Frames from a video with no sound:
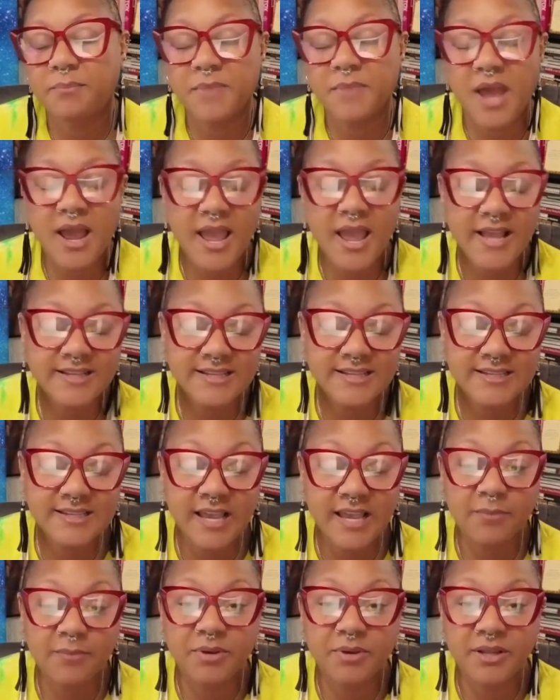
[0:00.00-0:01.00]
hate to
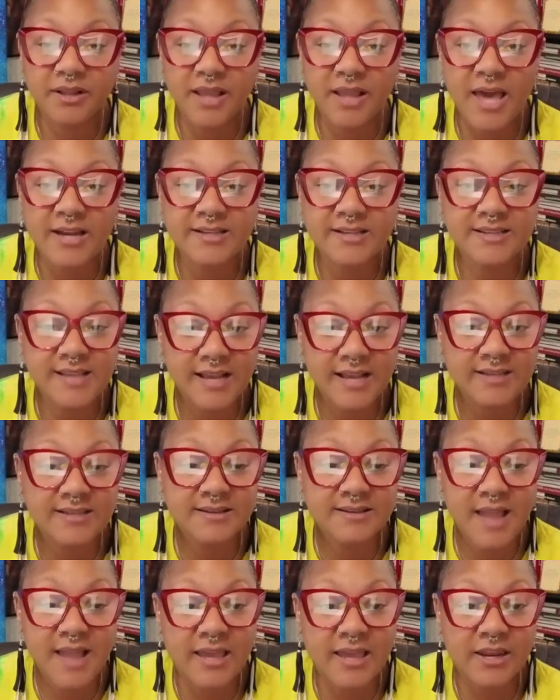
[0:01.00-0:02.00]
say it, but a lot of sex
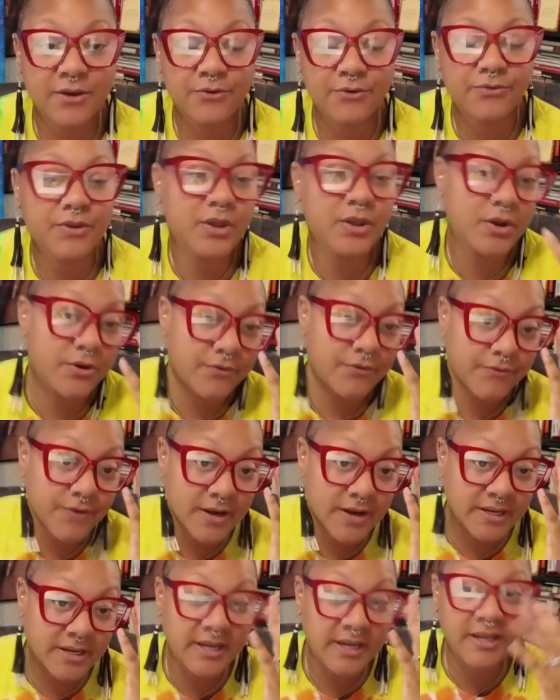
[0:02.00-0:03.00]
negative,
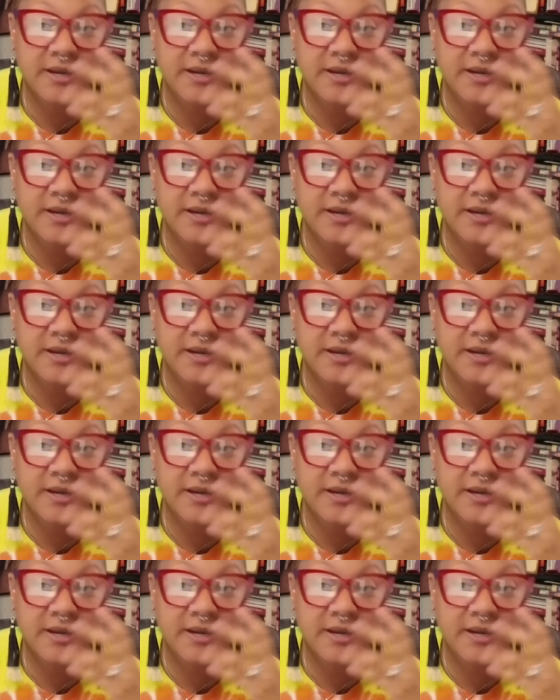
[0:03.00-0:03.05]
funding